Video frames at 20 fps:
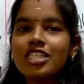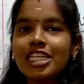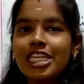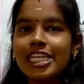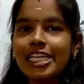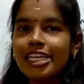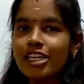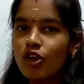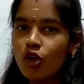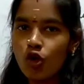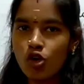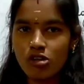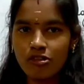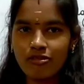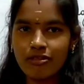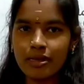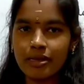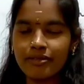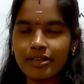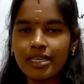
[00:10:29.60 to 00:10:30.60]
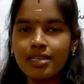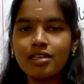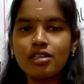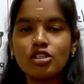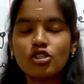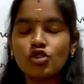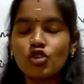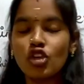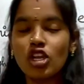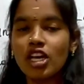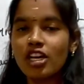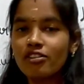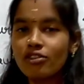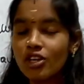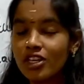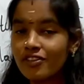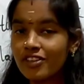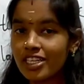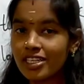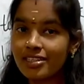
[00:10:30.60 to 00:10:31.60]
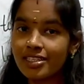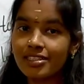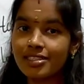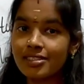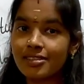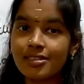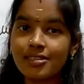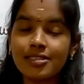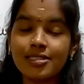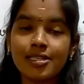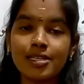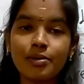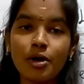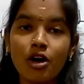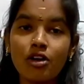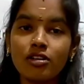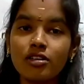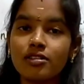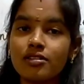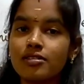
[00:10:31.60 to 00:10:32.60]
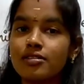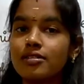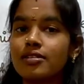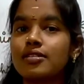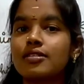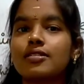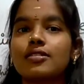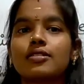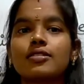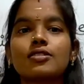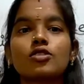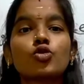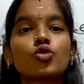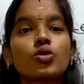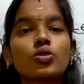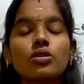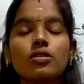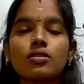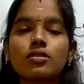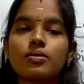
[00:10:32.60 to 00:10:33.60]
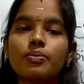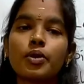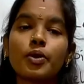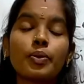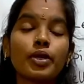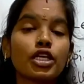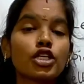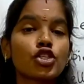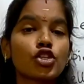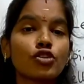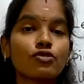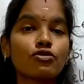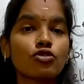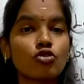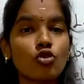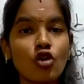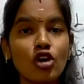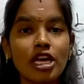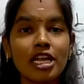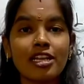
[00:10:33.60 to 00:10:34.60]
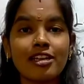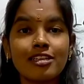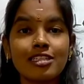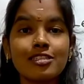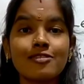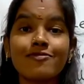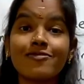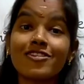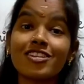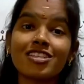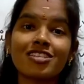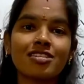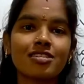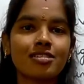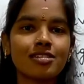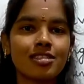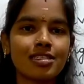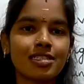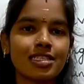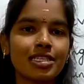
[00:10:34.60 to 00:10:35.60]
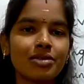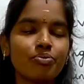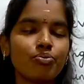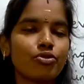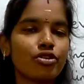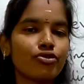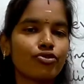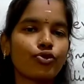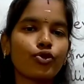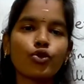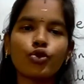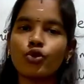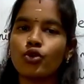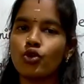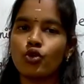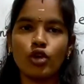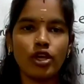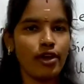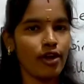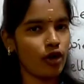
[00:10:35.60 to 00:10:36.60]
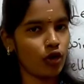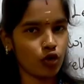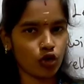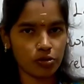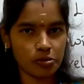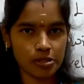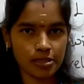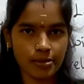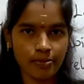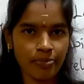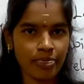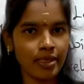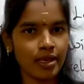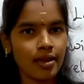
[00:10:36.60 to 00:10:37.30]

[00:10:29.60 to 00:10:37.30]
Tilling or ploughing. So long what we are discussing about preparation of soil is first step before growing crops.